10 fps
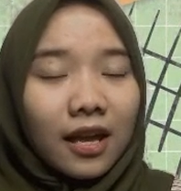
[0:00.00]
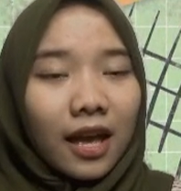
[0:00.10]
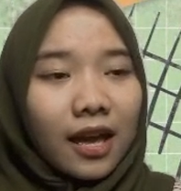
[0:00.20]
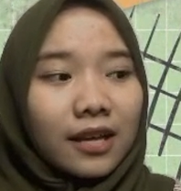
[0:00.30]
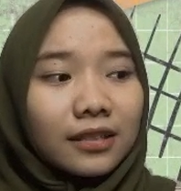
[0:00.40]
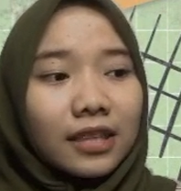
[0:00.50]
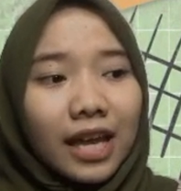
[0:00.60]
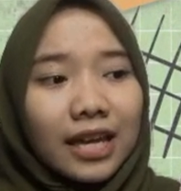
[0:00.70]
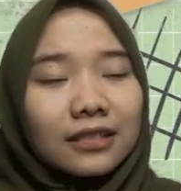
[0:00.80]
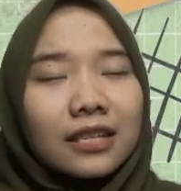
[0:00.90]
and
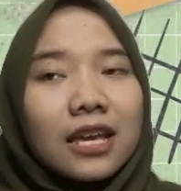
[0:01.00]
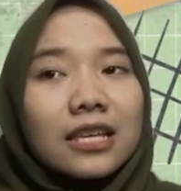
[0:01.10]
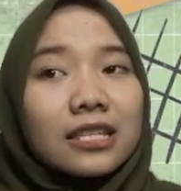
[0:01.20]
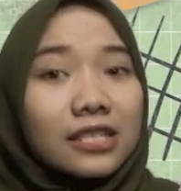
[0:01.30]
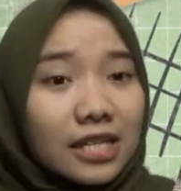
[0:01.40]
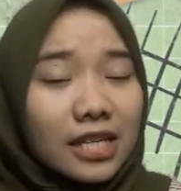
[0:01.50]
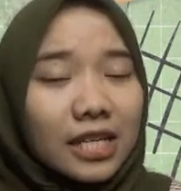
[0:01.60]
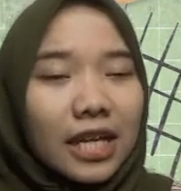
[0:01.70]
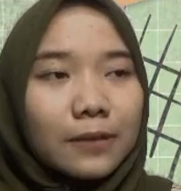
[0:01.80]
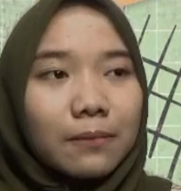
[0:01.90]
last, she
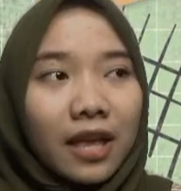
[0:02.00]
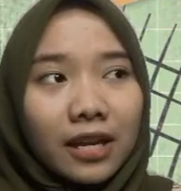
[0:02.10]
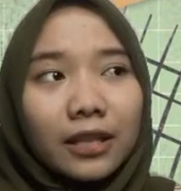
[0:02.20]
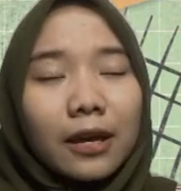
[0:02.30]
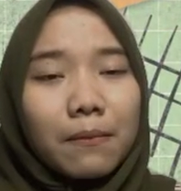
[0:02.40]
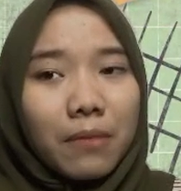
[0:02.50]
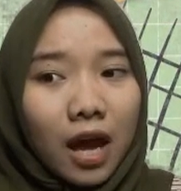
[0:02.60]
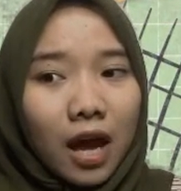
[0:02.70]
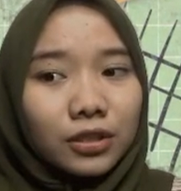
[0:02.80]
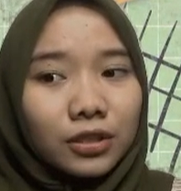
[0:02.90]
explained
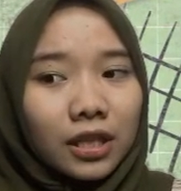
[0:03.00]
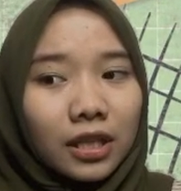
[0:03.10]
about